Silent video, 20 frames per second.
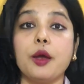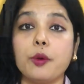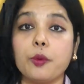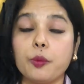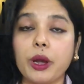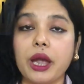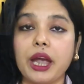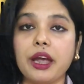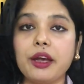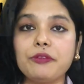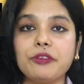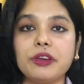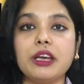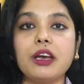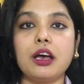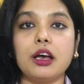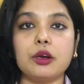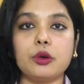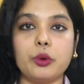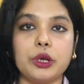where we
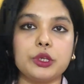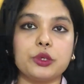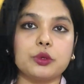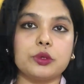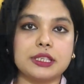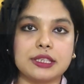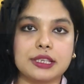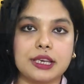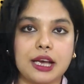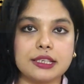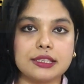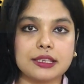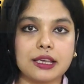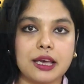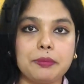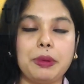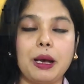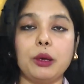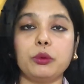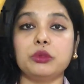are going to discuss
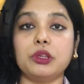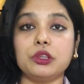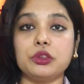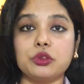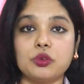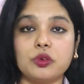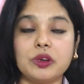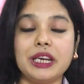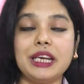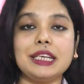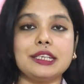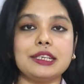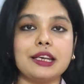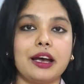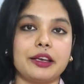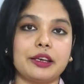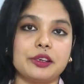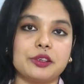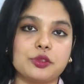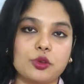about the three
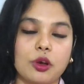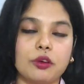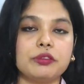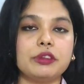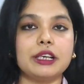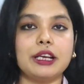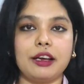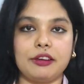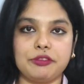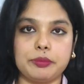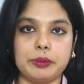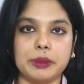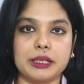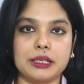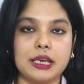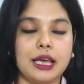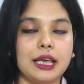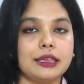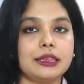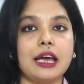tiers of the government.
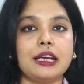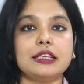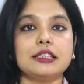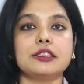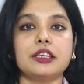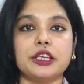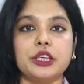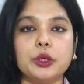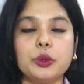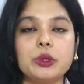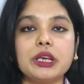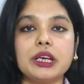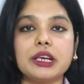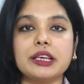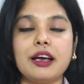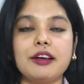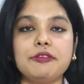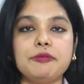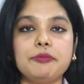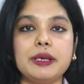That is the
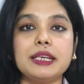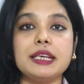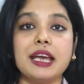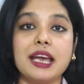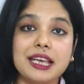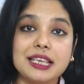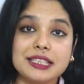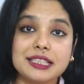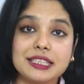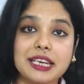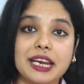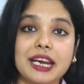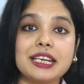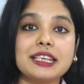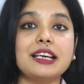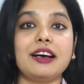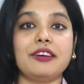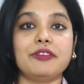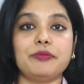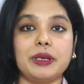union government,
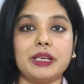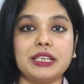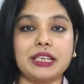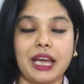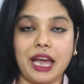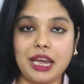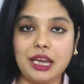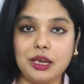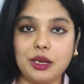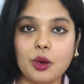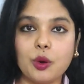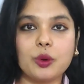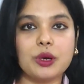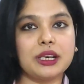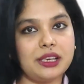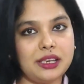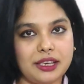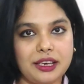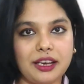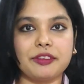state government and
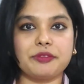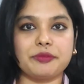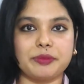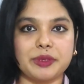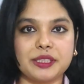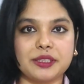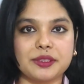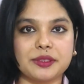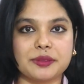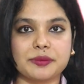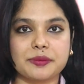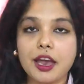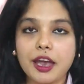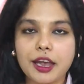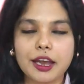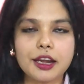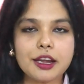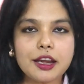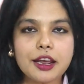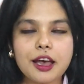local government.
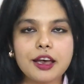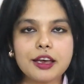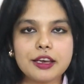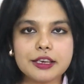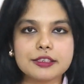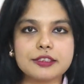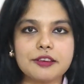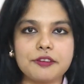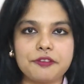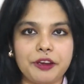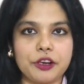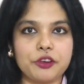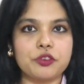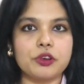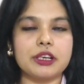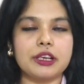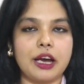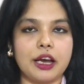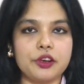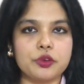India is a
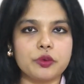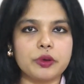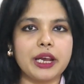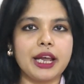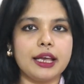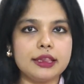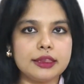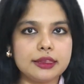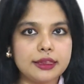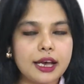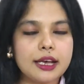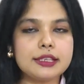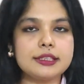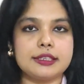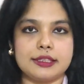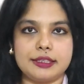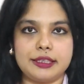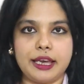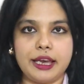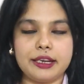federal country and thus
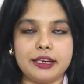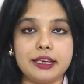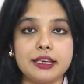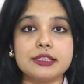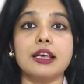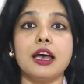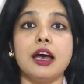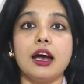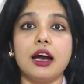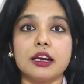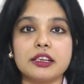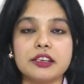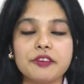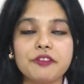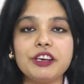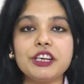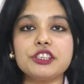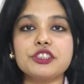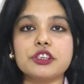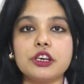there is a
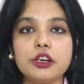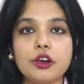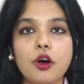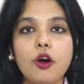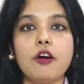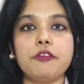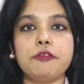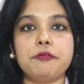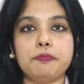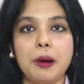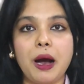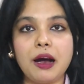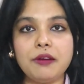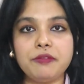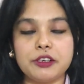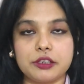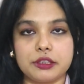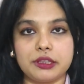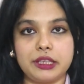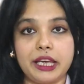division of
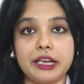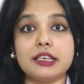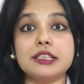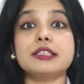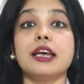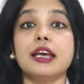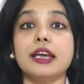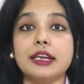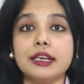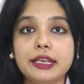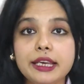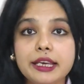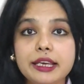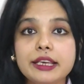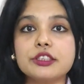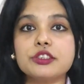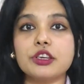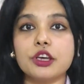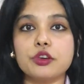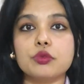power. There is
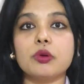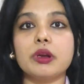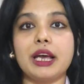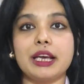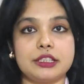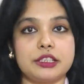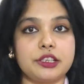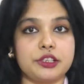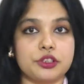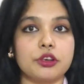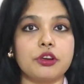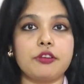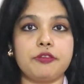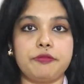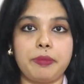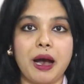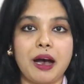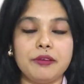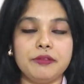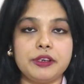decentralization of
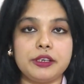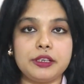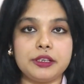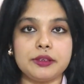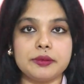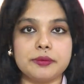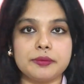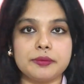power.